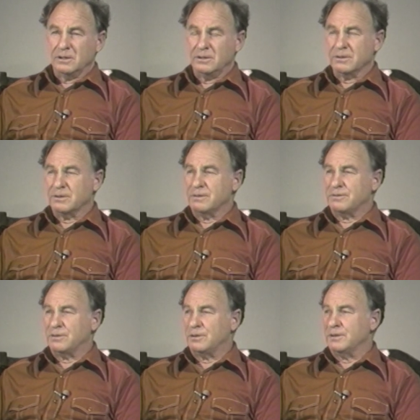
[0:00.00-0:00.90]
you're going to
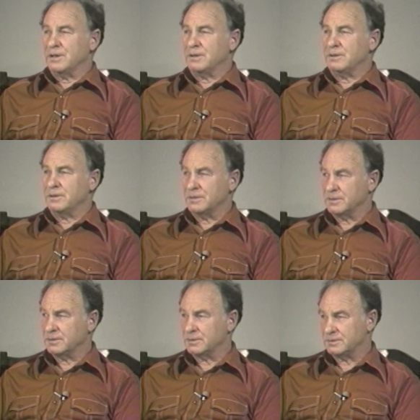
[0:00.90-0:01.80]
fall down
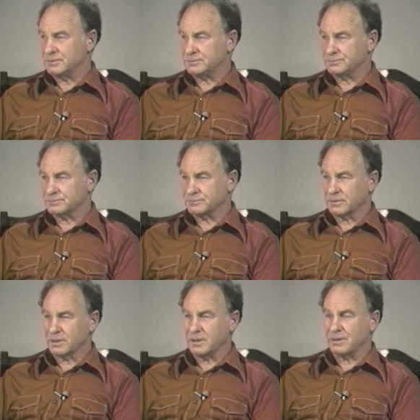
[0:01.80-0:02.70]

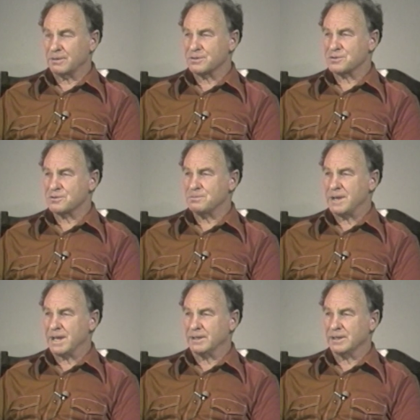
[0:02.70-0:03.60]
and get hurt so
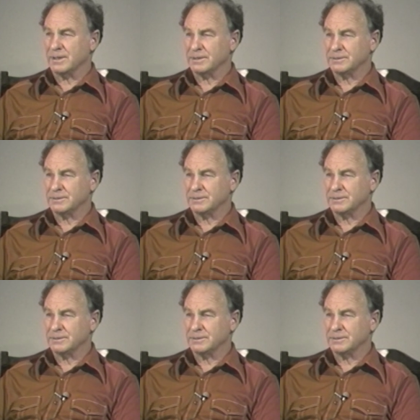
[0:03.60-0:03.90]
badly